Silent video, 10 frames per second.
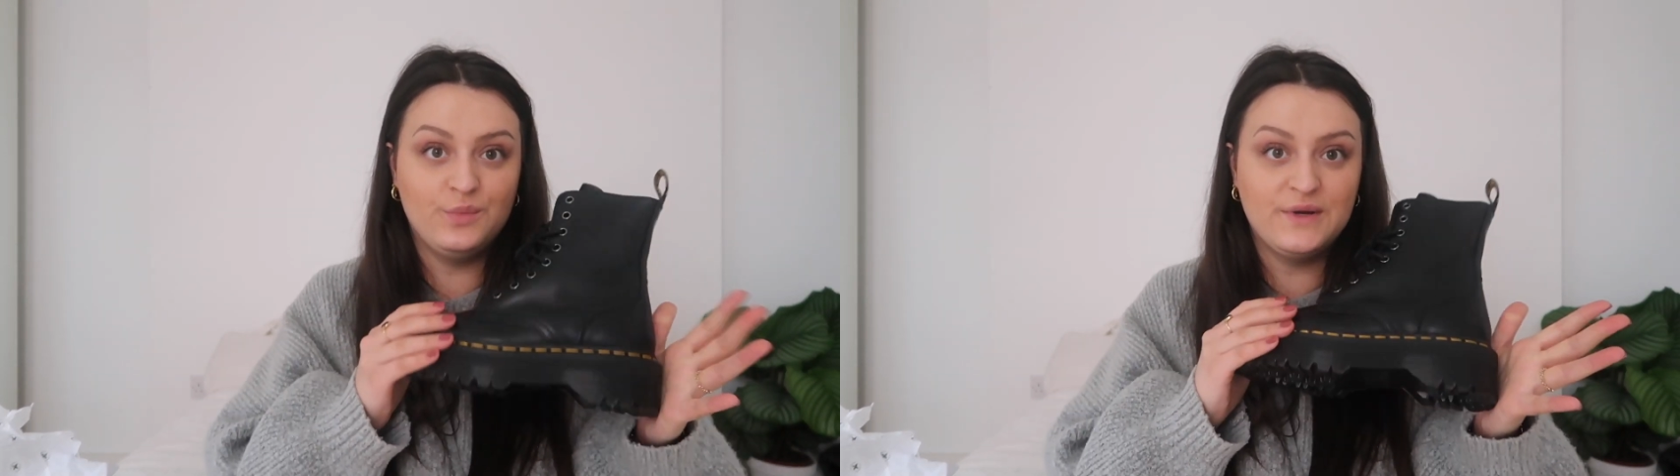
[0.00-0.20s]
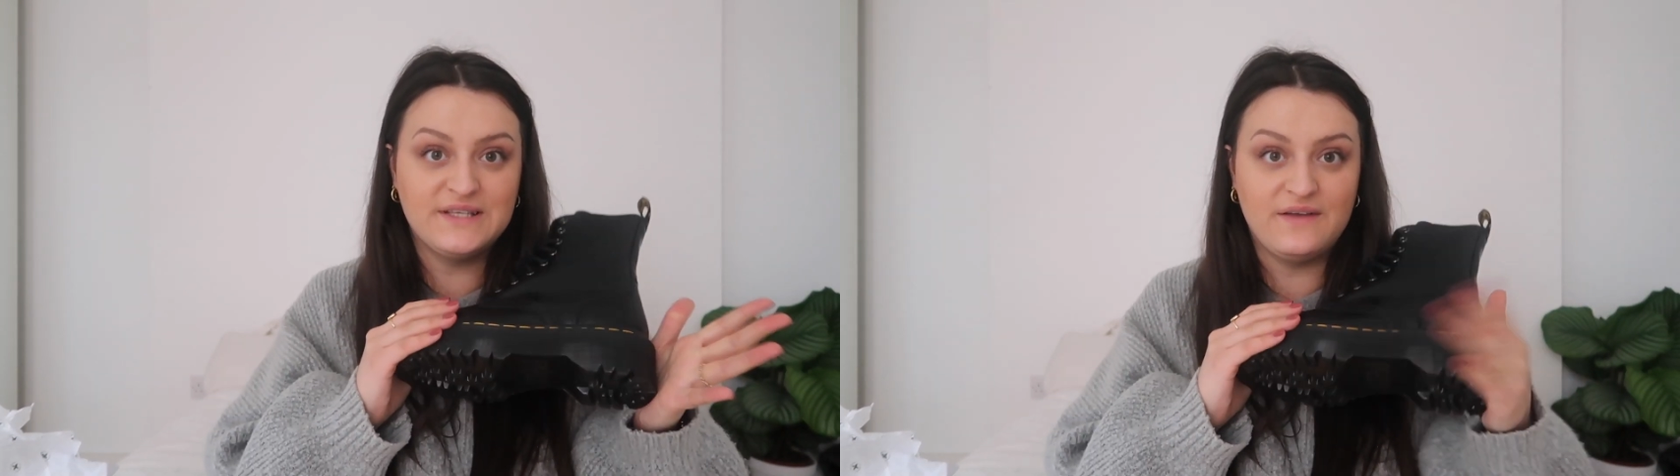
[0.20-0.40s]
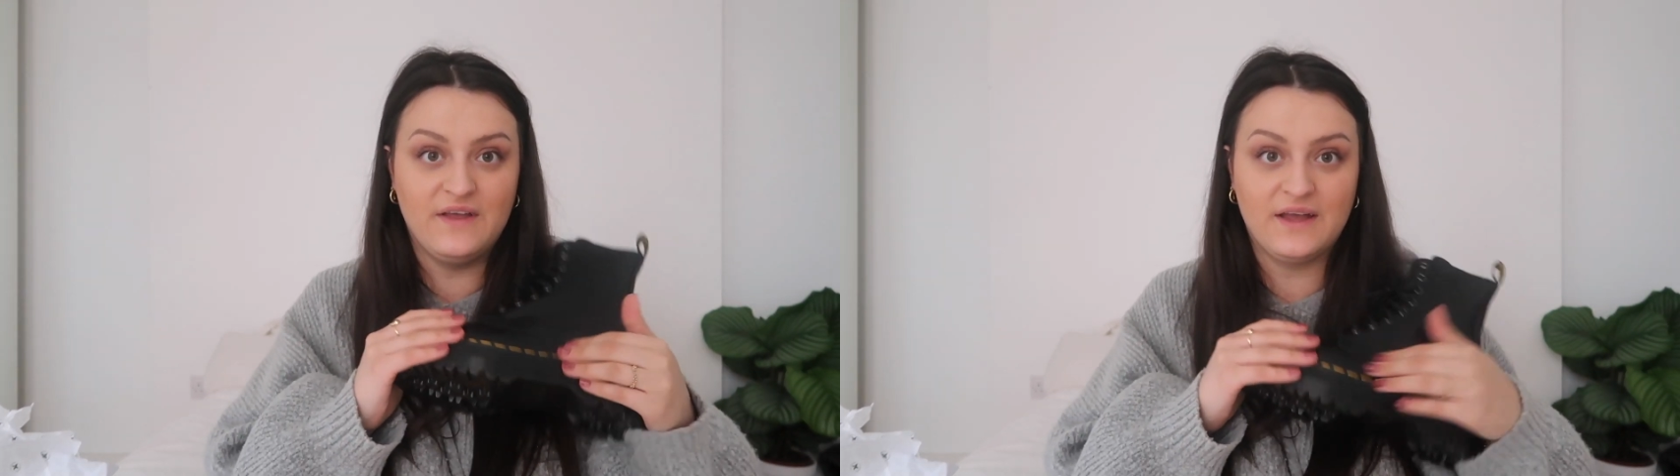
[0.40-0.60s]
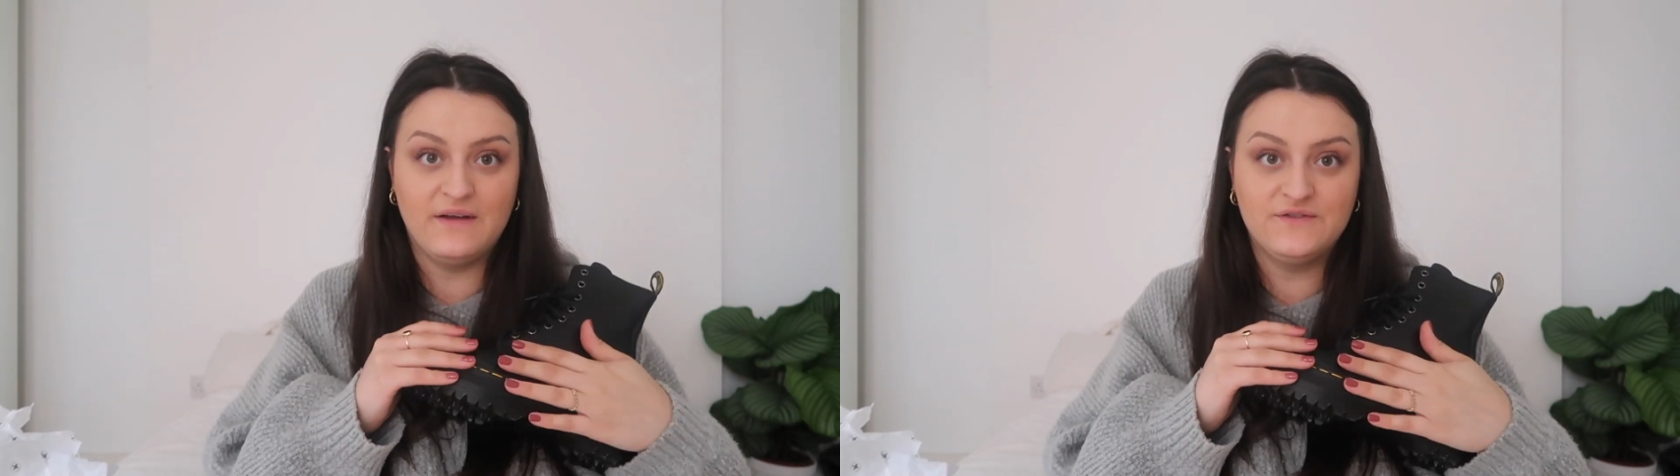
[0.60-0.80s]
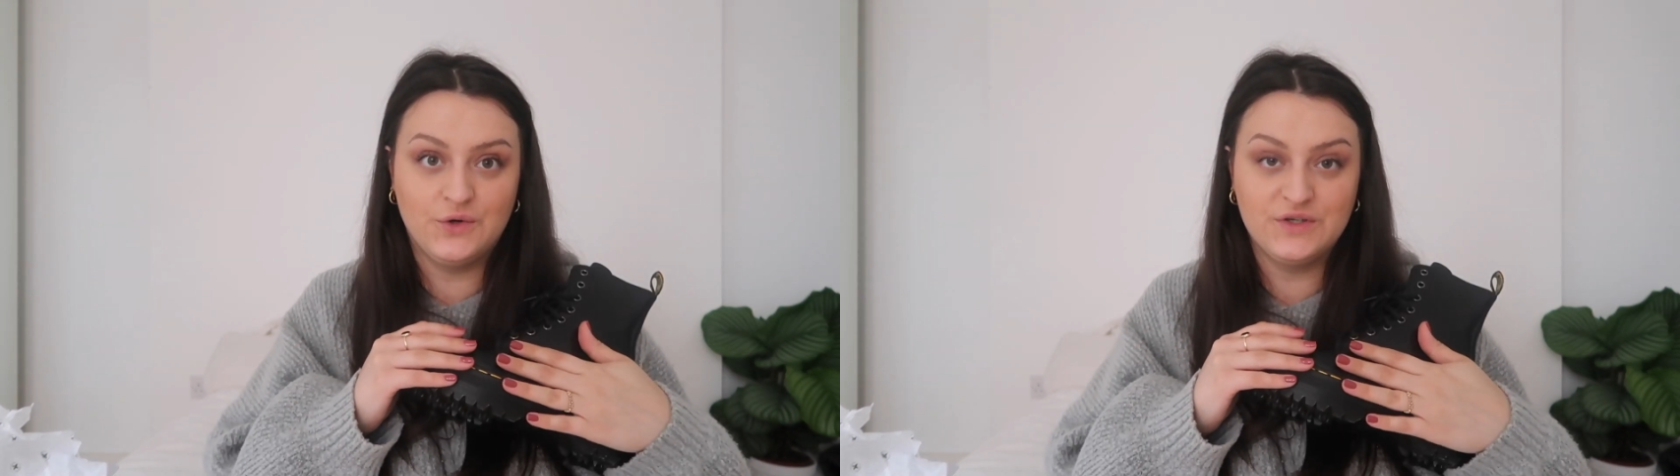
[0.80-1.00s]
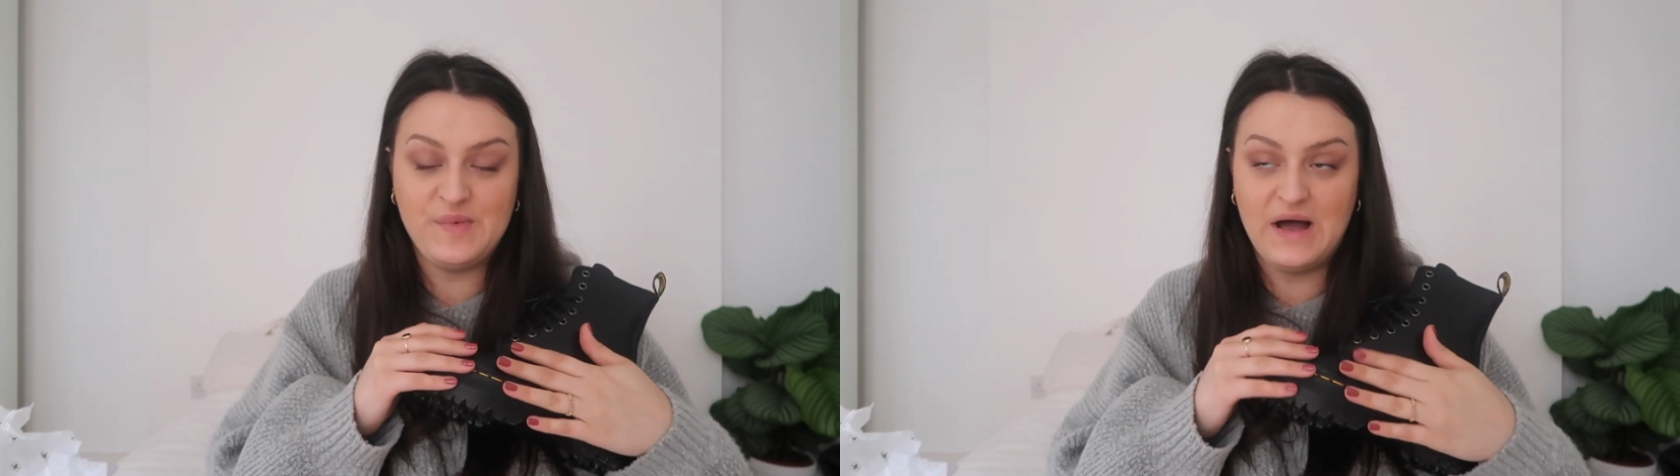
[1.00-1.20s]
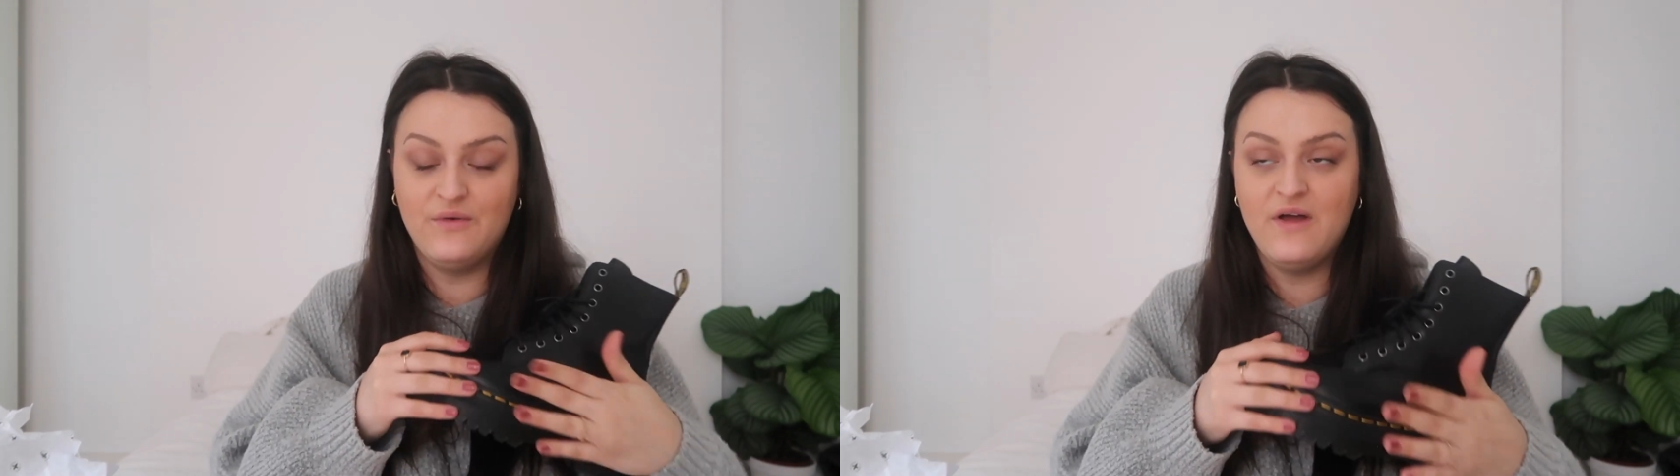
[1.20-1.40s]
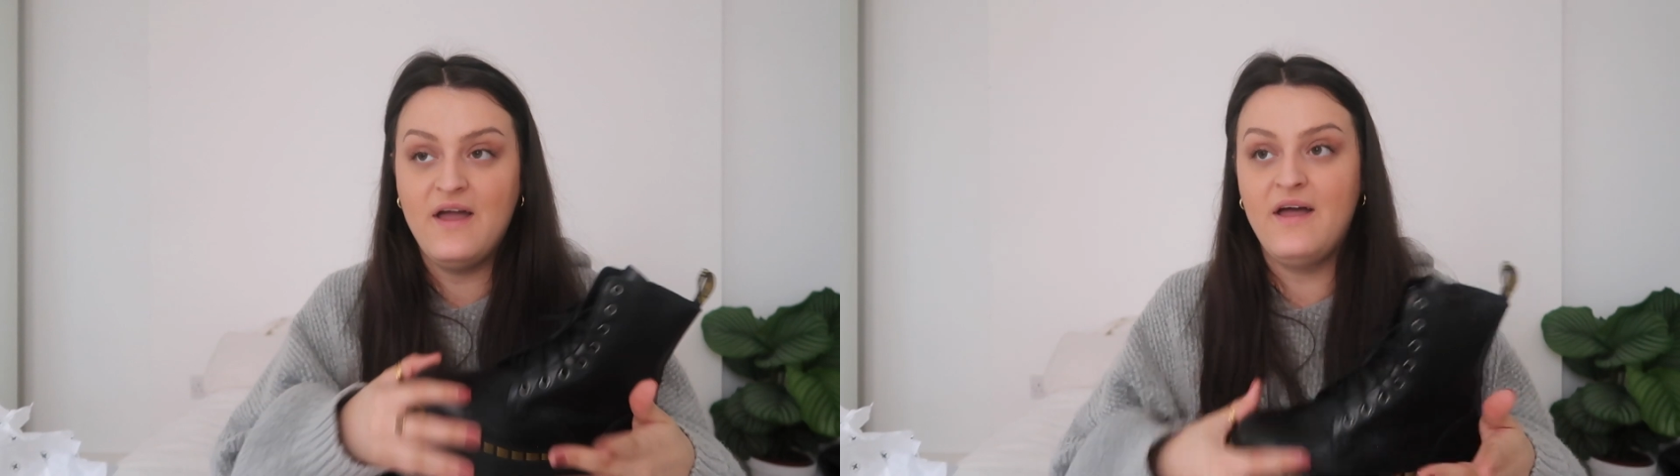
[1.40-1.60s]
because I feel like I've talked about